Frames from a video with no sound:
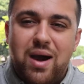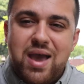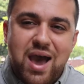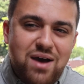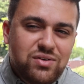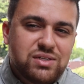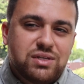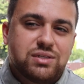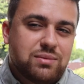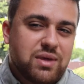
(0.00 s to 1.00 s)
Now I have a
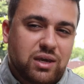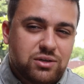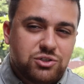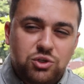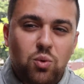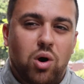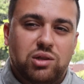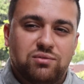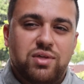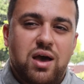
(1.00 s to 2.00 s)
system that can do all of